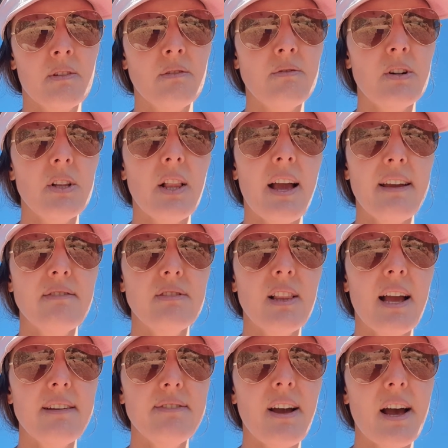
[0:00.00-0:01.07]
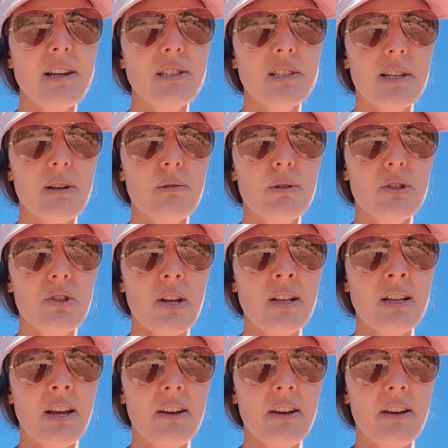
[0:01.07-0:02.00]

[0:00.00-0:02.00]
For life. Life has no agenda.